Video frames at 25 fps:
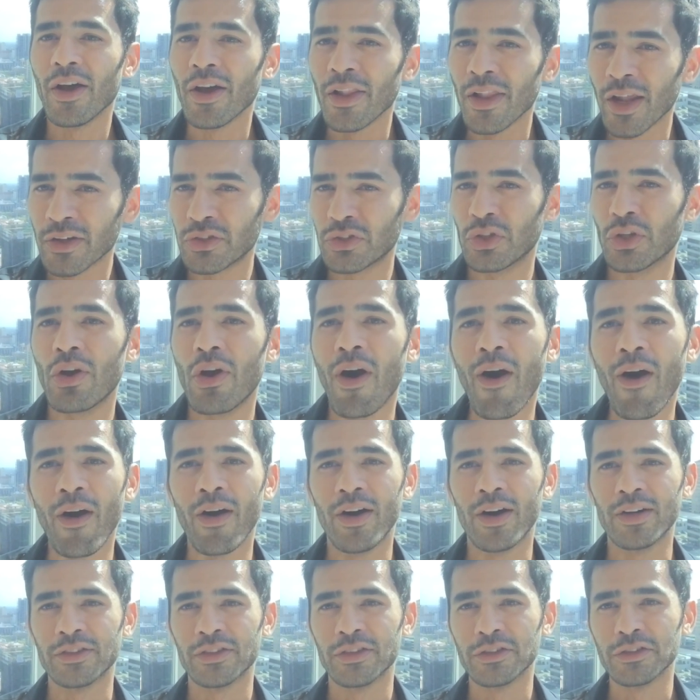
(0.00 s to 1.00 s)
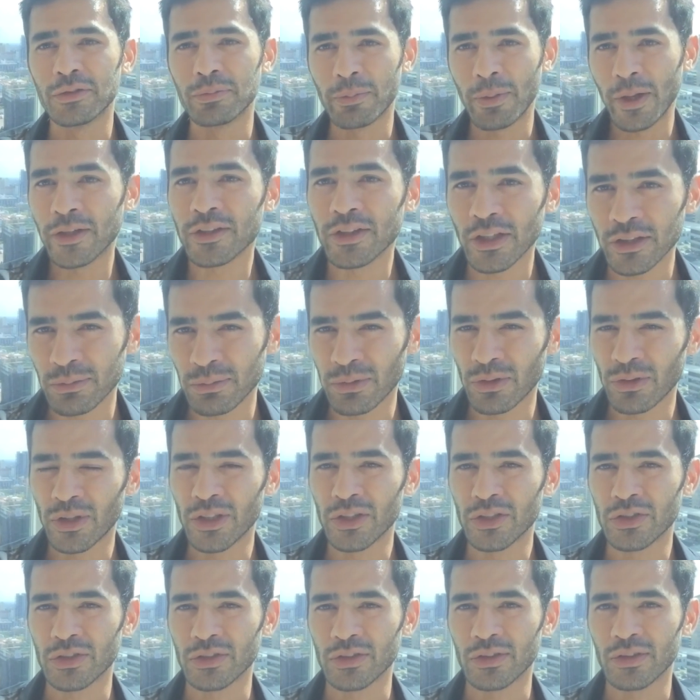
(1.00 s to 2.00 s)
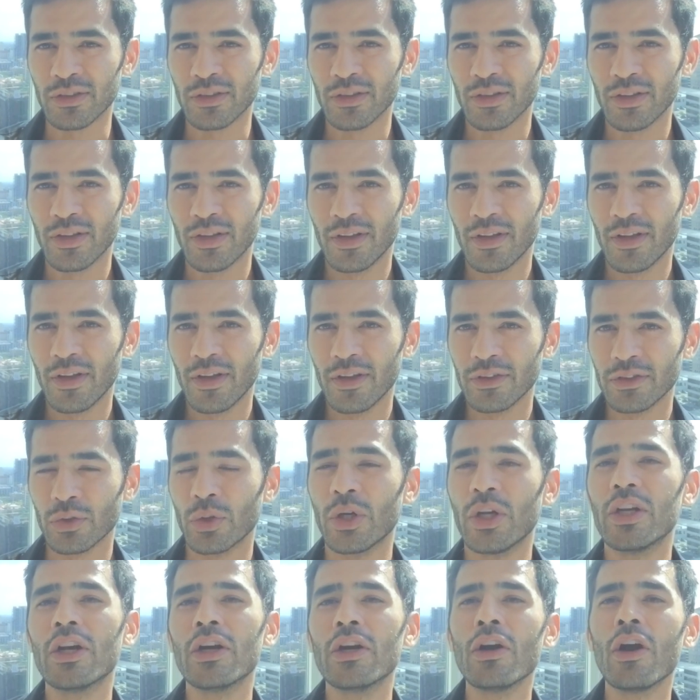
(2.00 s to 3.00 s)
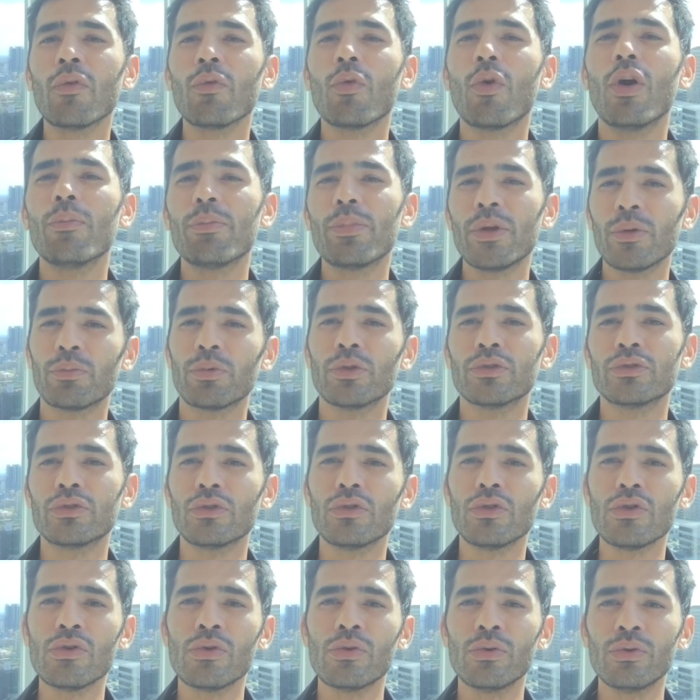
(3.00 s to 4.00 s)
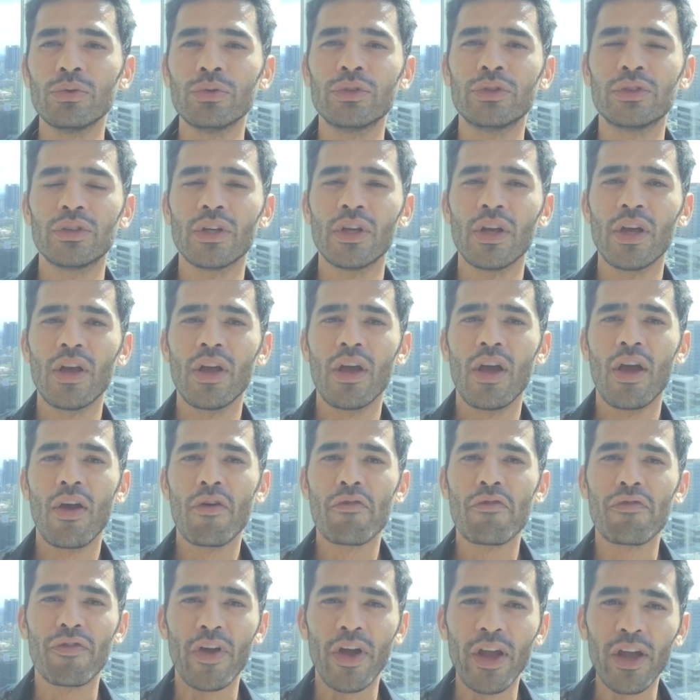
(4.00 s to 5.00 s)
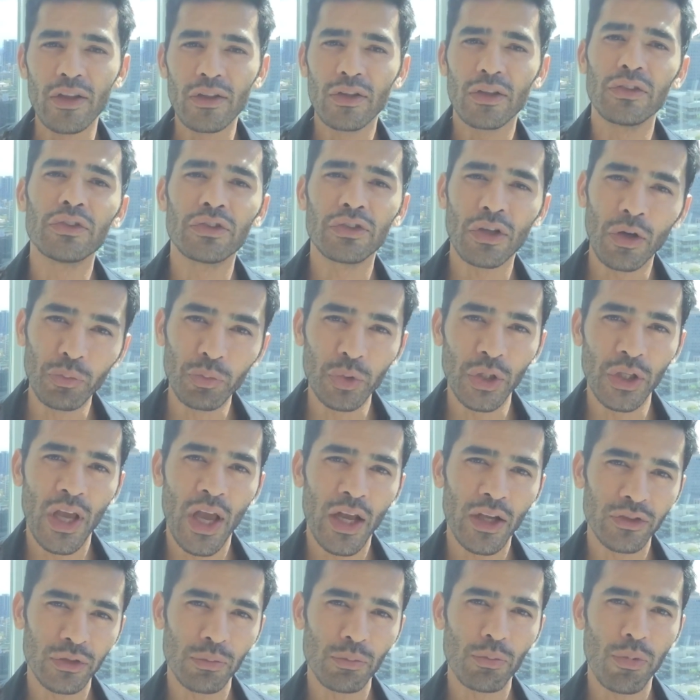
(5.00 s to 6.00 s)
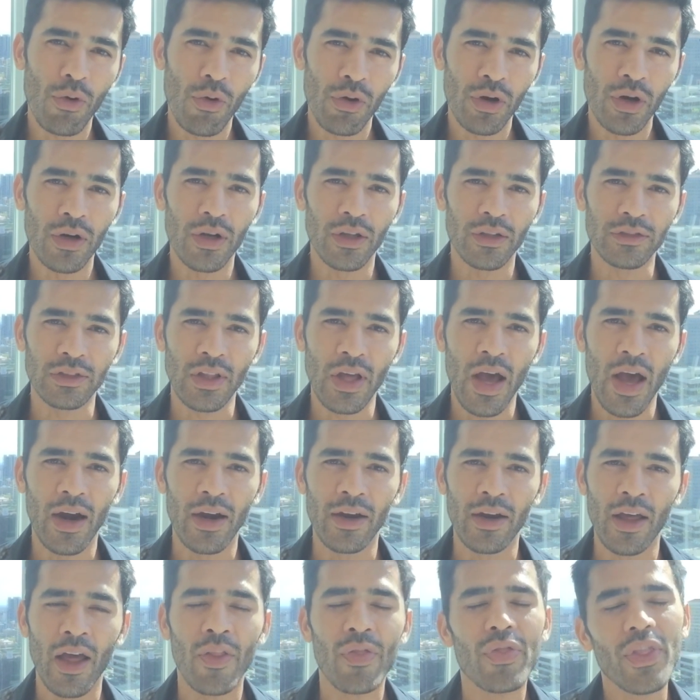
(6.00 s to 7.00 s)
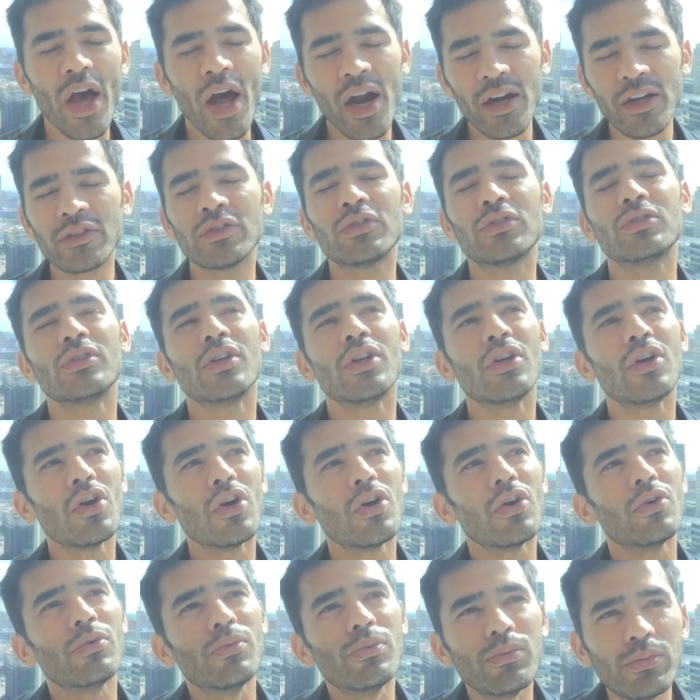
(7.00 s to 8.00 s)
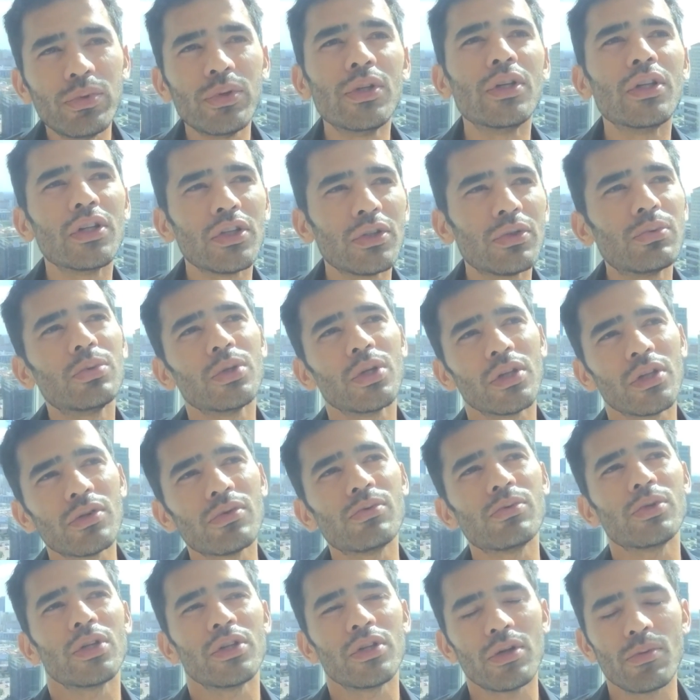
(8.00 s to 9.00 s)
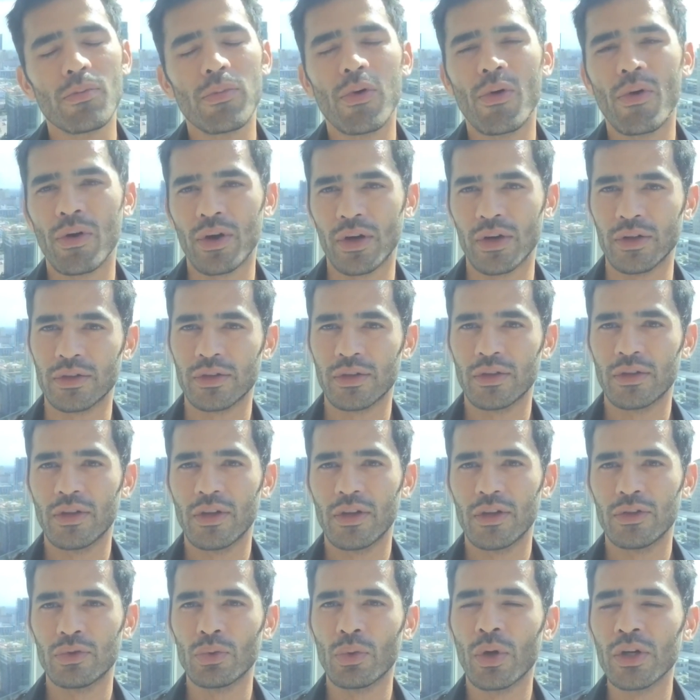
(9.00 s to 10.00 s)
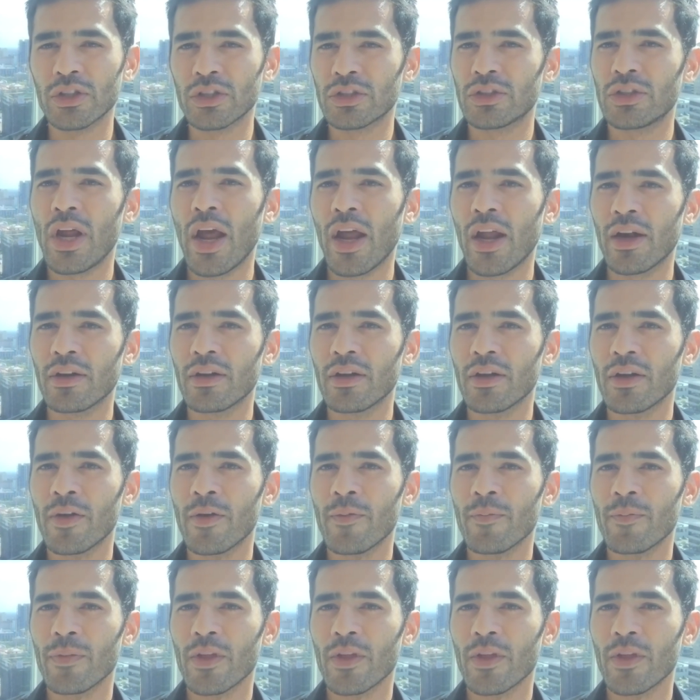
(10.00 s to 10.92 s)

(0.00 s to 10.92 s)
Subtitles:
electric cars and space exploration. So he did not want people to lose faith in something as important as that. And that is really, really, really important to understand